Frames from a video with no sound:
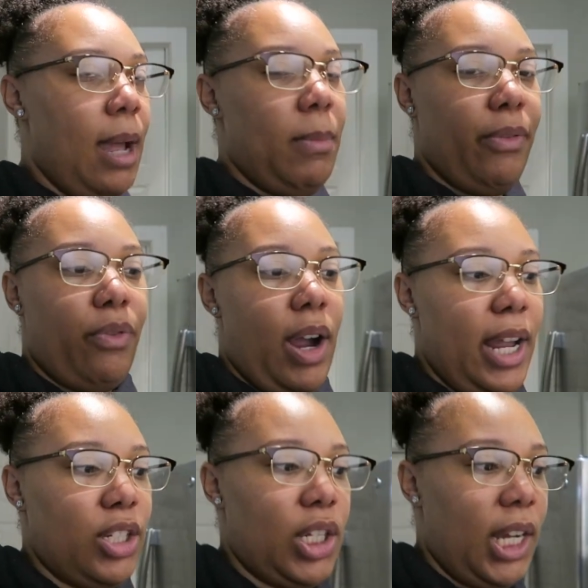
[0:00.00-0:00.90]
I'm gonna be
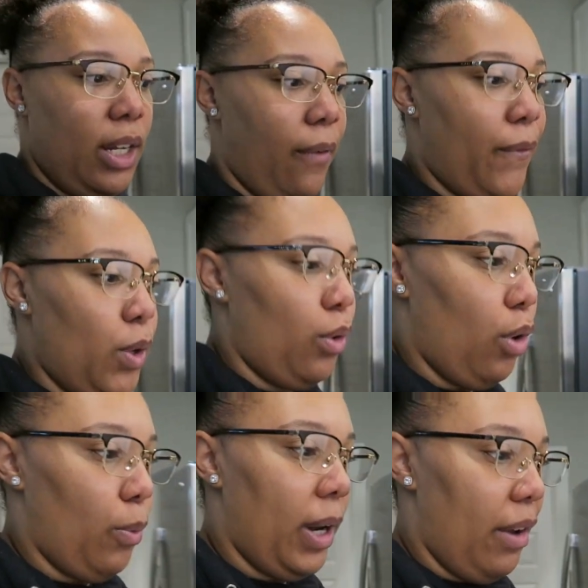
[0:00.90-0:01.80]
frying chicken or food
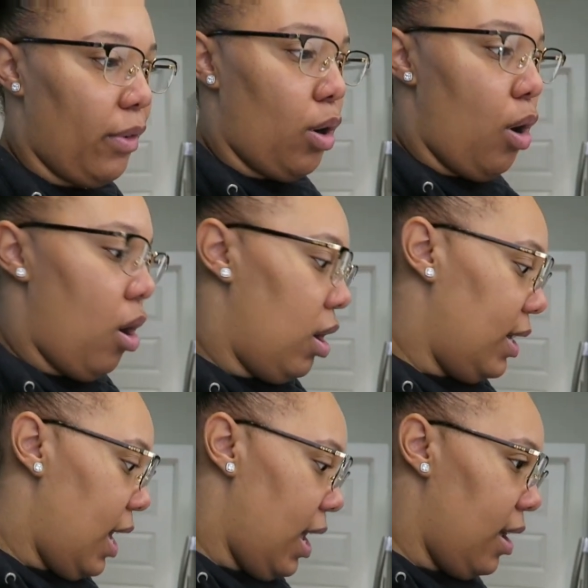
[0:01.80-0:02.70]
or whatever
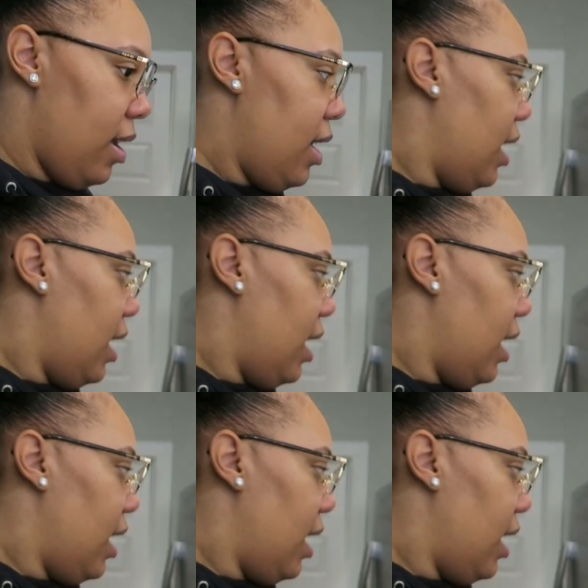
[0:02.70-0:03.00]
all day.